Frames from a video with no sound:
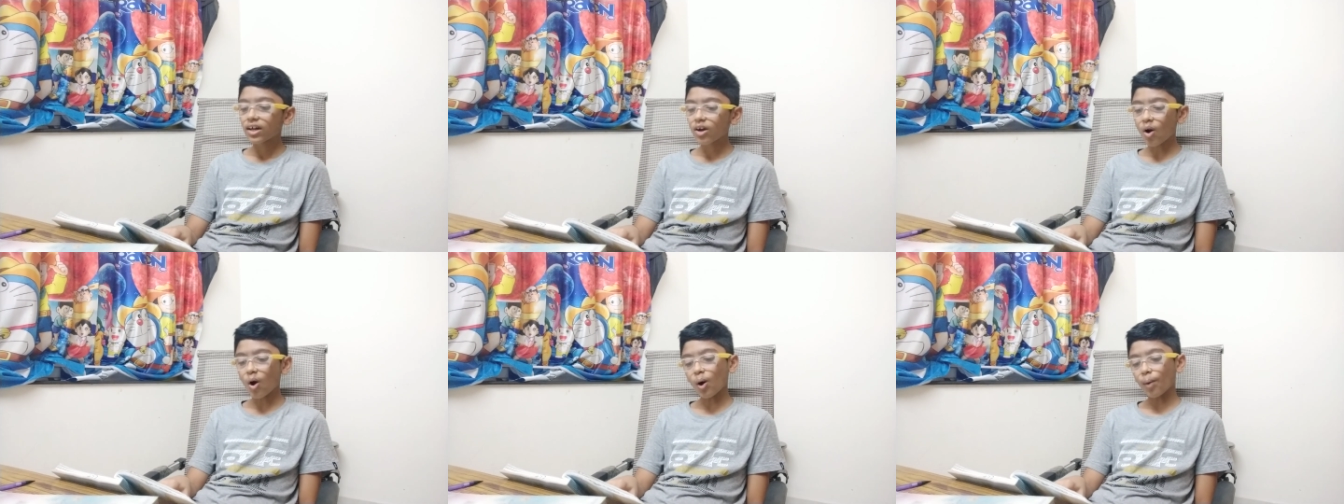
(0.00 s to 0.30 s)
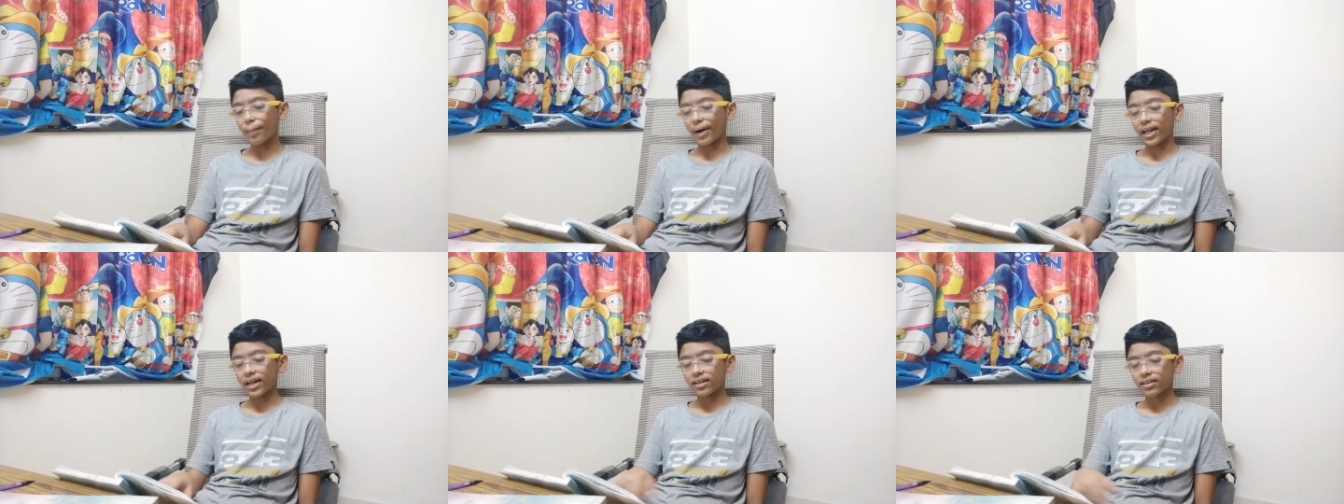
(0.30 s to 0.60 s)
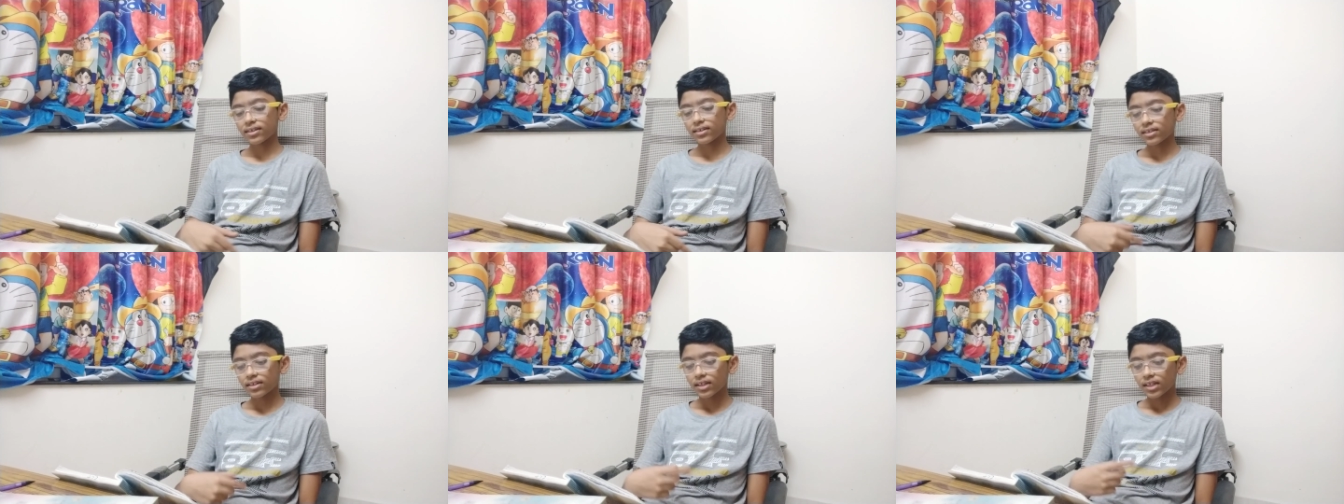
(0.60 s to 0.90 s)
common.
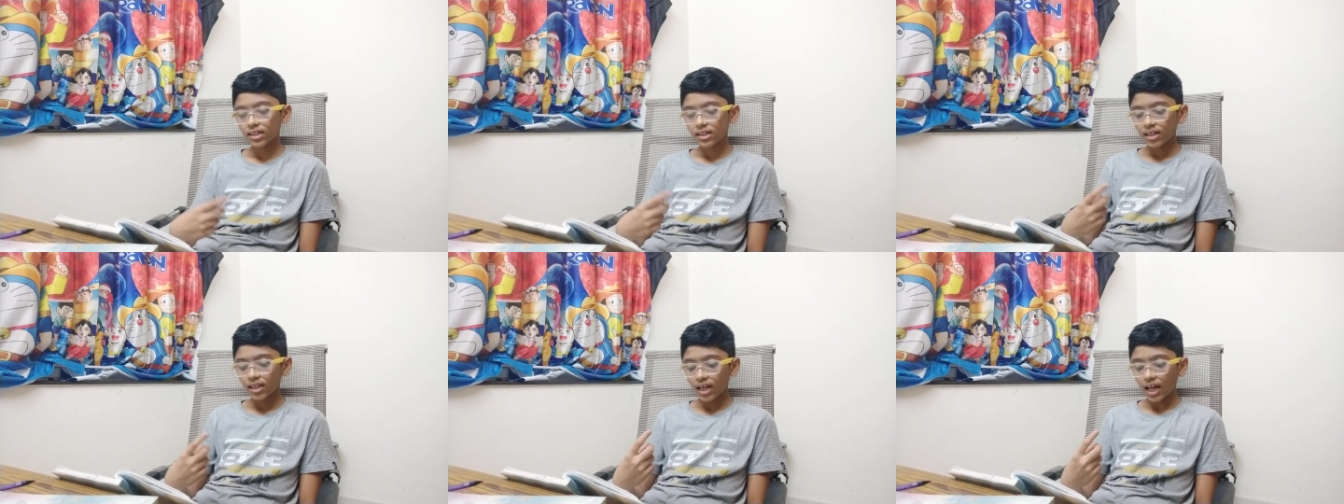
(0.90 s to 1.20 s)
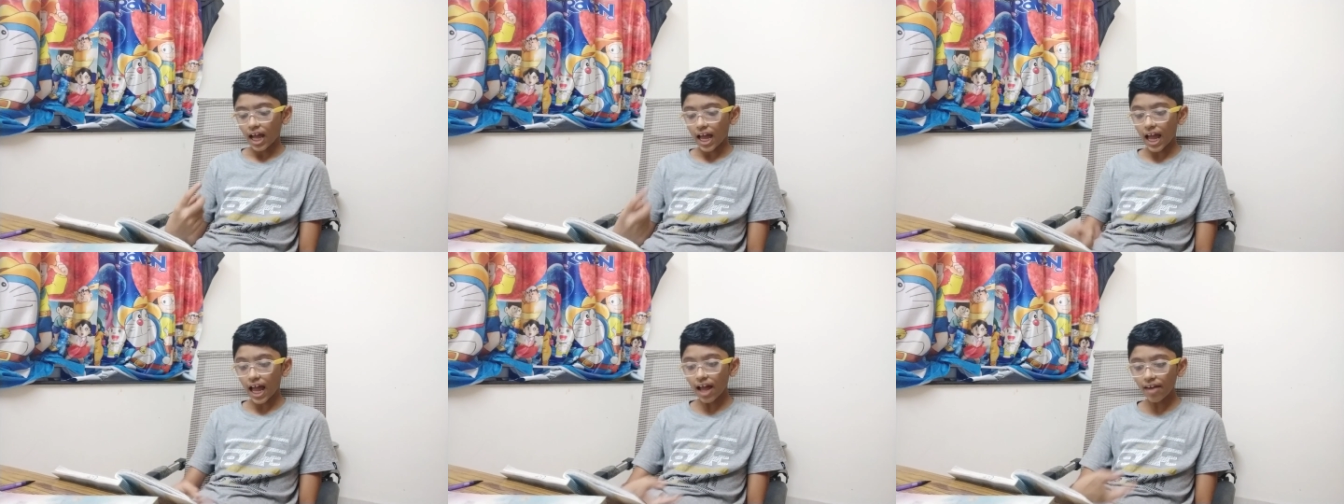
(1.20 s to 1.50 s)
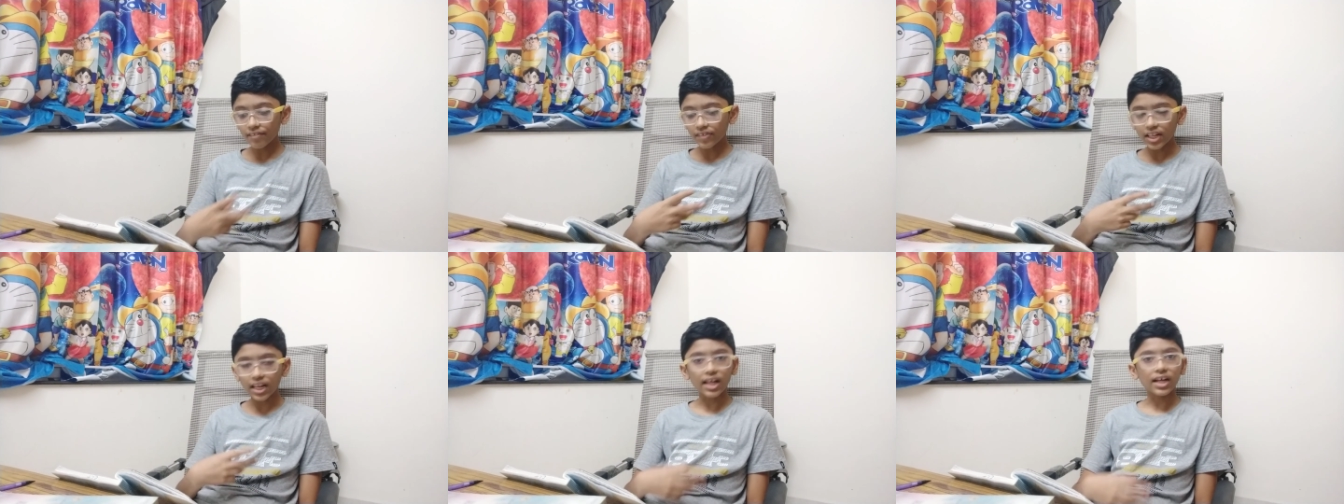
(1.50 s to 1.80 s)

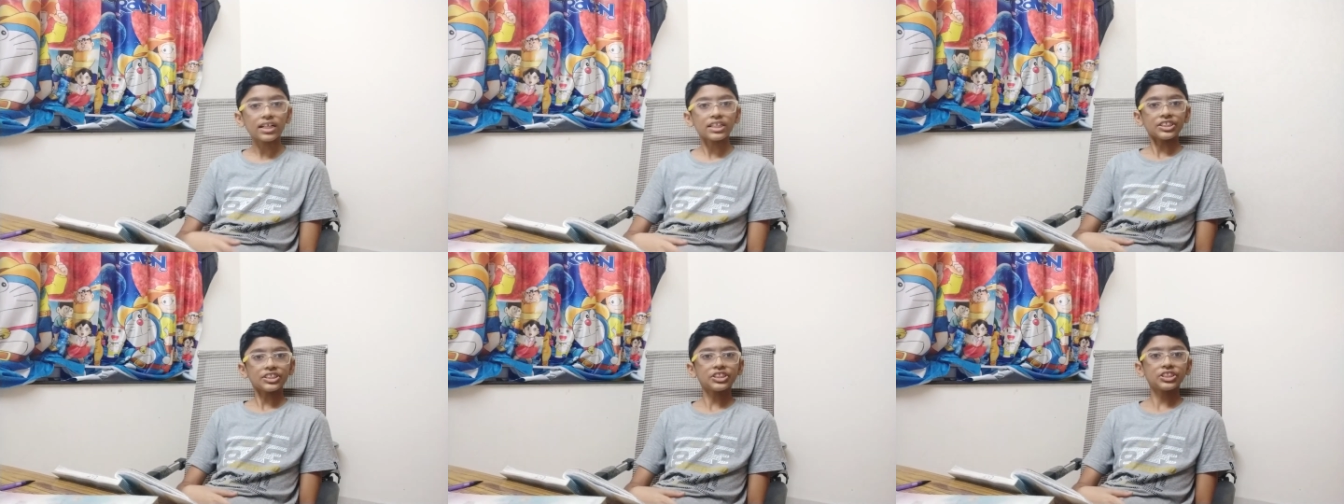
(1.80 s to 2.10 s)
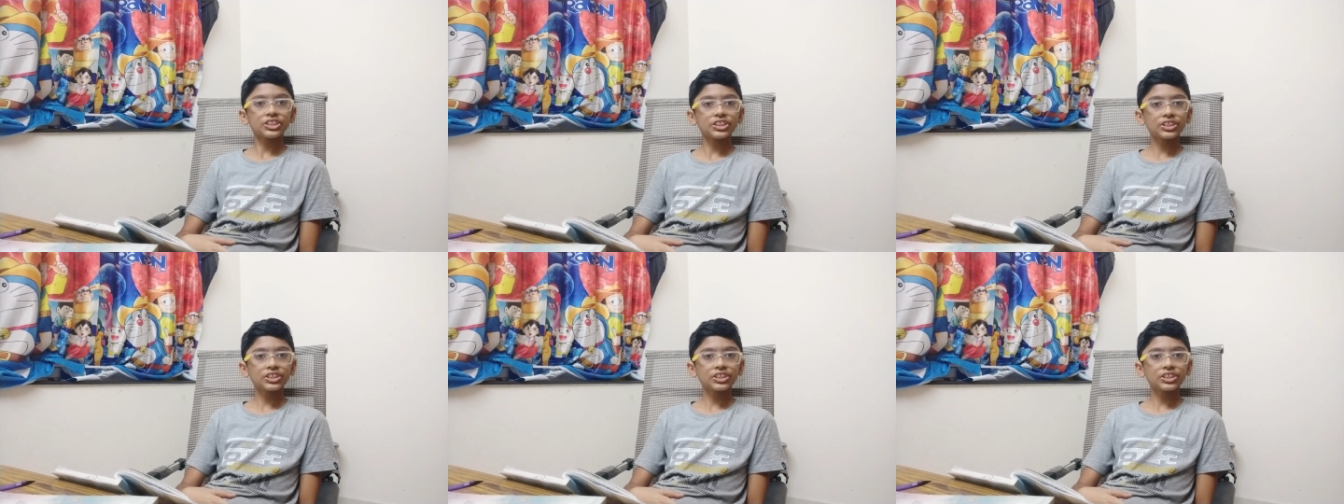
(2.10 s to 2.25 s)
Avalanche,